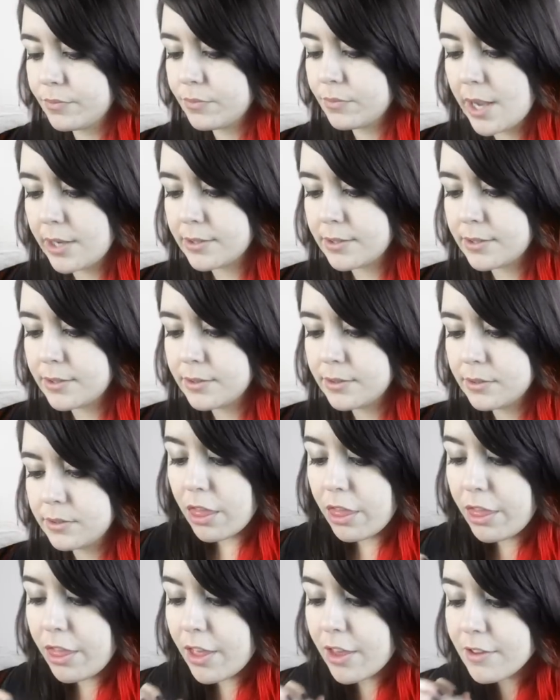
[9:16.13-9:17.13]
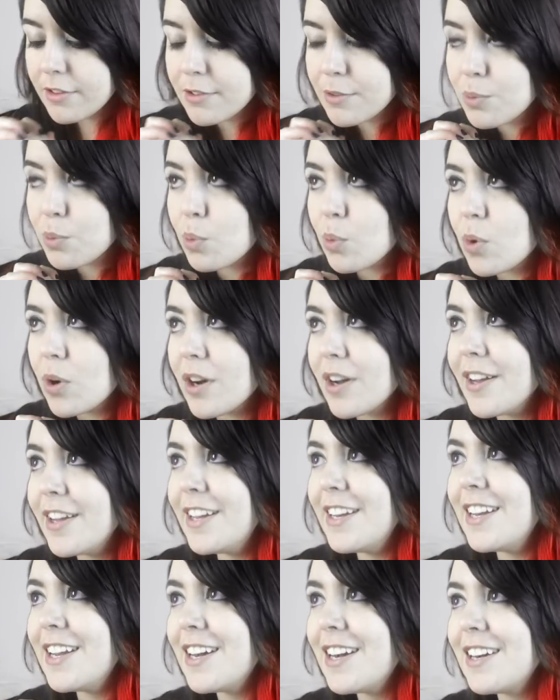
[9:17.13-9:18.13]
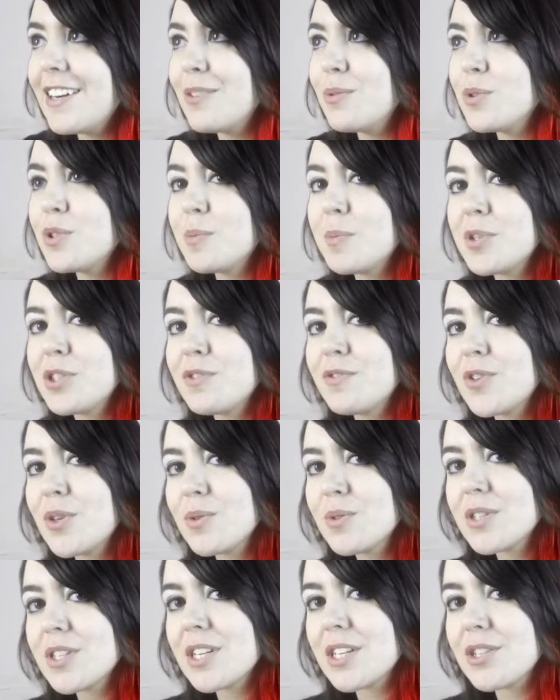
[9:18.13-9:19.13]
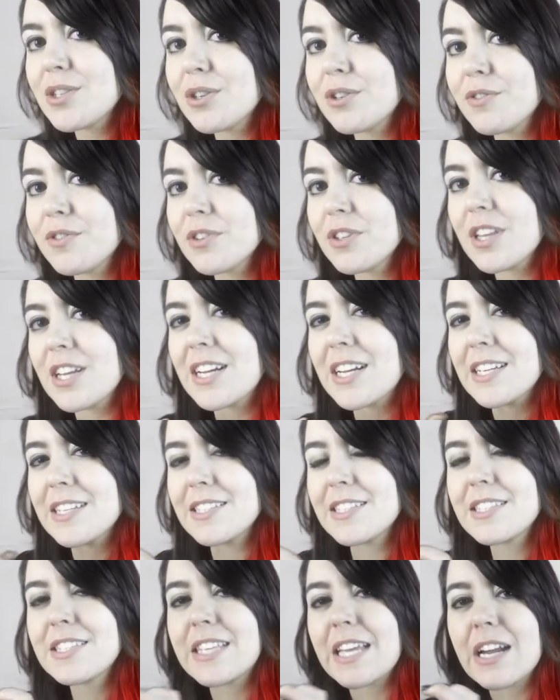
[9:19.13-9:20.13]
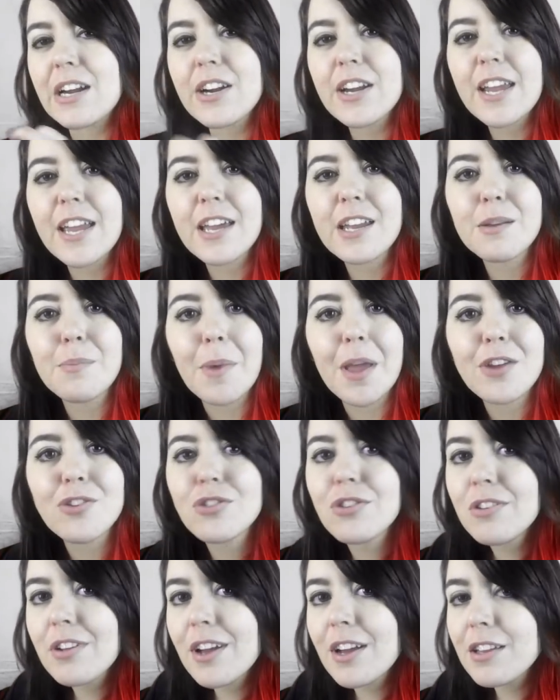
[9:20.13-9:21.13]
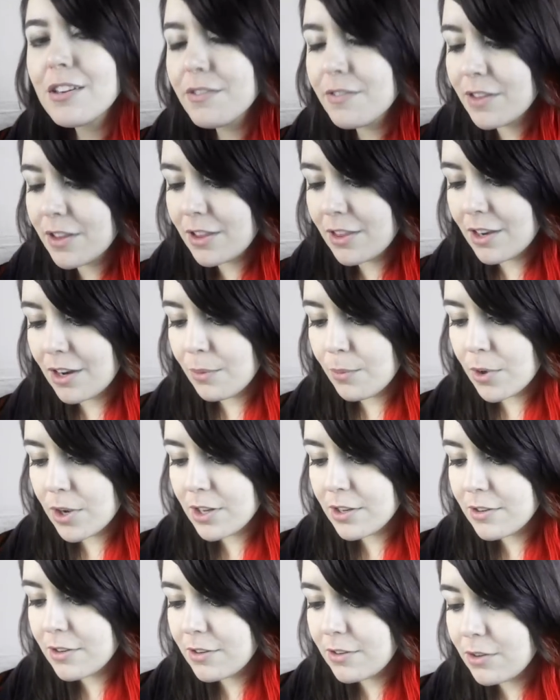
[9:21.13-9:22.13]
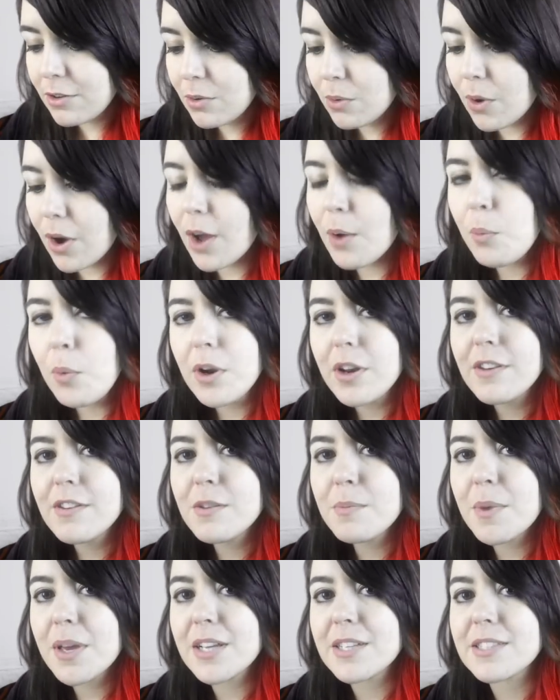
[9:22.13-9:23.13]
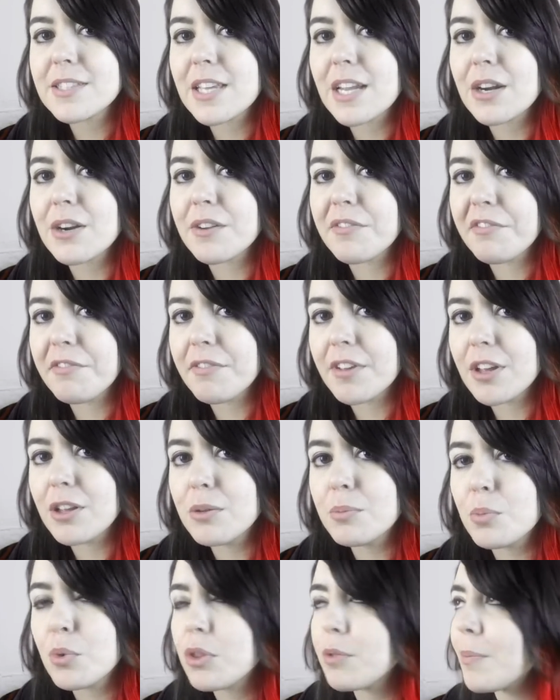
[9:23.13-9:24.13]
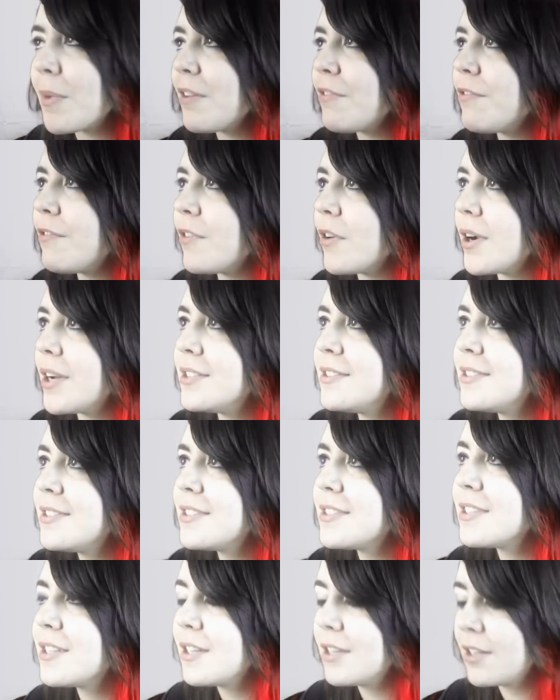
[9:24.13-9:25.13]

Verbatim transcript: Next, this one uh, was a bunch of notes that I took for like a scary animation kind of thing that I wanted to do. I wanted to make a scary film with my friends.